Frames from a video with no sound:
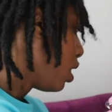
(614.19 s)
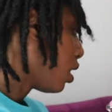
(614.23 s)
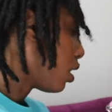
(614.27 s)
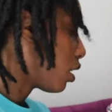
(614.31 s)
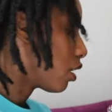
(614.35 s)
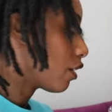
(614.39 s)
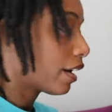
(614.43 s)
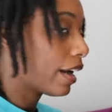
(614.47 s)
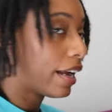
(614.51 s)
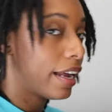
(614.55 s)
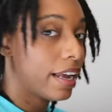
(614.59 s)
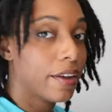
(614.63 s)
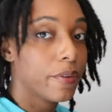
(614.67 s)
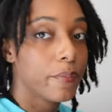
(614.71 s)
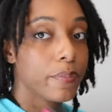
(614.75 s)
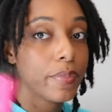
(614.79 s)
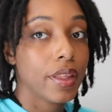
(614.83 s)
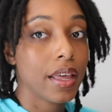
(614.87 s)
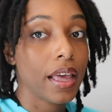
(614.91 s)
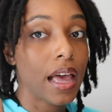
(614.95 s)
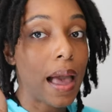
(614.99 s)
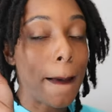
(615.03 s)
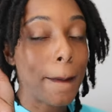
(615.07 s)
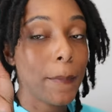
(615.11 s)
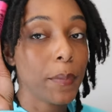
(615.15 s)
All right,
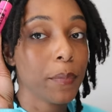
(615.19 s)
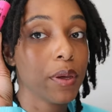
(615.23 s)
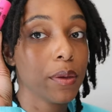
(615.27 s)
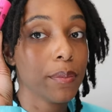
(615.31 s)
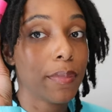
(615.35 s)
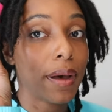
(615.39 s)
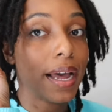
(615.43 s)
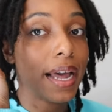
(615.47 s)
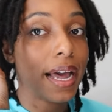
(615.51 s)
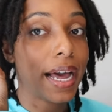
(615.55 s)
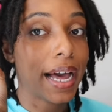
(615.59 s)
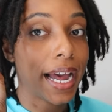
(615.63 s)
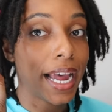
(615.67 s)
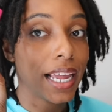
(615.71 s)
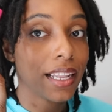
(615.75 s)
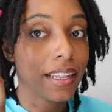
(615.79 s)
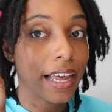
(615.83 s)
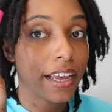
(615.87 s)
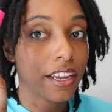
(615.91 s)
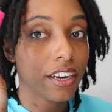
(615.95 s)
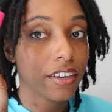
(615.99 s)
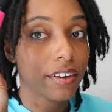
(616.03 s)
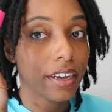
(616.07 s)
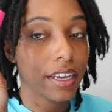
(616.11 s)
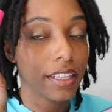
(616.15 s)
I'm going to put my
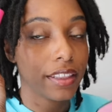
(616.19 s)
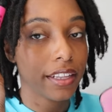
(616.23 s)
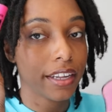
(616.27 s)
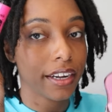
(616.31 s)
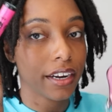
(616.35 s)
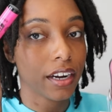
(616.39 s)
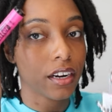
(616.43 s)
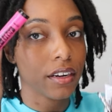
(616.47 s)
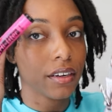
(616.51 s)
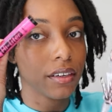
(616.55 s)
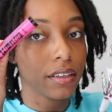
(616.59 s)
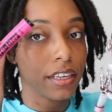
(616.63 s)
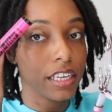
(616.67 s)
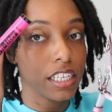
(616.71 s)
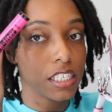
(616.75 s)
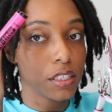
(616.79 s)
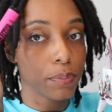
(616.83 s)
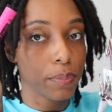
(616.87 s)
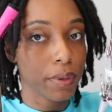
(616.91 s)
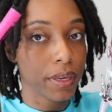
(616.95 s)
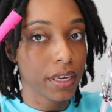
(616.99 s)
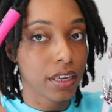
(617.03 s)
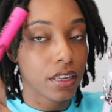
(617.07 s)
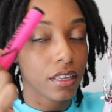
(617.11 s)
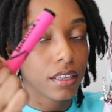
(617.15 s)
highlighter in there. It's
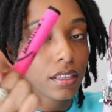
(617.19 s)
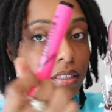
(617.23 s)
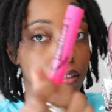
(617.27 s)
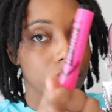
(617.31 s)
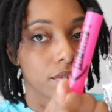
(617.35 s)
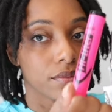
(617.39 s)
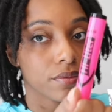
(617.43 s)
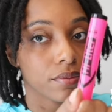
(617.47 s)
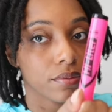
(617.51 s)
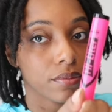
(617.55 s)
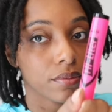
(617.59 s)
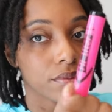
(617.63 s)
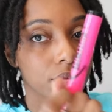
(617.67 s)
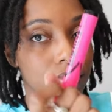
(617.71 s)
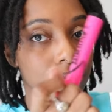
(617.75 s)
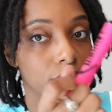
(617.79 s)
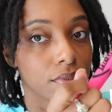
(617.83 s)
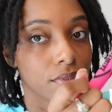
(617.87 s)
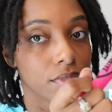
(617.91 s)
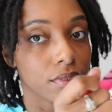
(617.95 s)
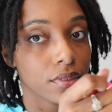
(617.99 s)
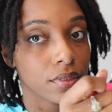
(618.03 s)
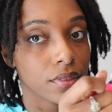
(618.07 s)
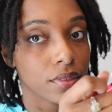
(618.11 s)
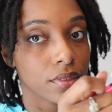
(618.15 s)
pink,
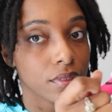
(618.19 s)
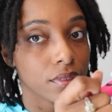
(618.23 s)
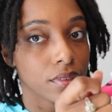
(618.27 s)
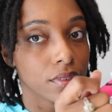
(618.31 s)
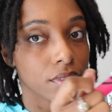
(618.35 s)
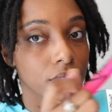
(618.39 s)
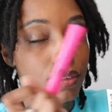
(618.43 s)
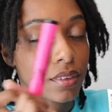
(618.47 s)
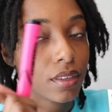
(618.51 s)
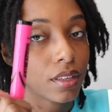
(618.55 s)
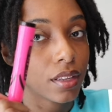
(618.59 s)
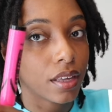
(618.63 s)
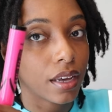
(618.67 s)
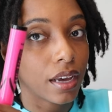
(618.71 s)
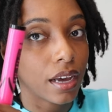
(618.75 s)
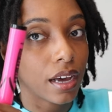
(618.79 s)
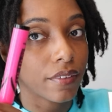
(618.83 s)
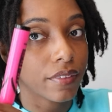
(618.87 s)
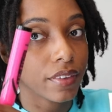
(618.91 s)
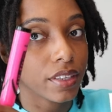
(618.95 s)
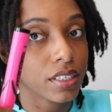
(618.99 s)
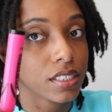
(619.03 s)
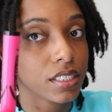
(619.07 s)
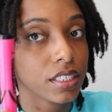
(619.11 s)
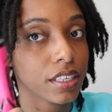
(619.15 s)

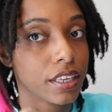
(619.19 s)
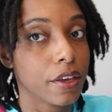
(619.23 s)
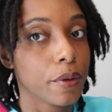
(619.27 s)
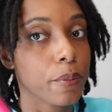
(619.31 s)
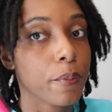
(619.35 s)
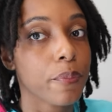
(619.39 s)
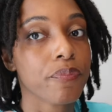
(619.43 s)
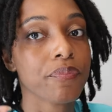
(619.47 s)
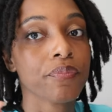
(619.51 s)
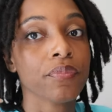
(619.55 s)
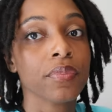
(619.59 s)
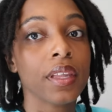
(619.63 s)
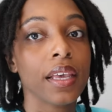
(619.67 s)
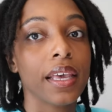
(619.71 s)
obviously.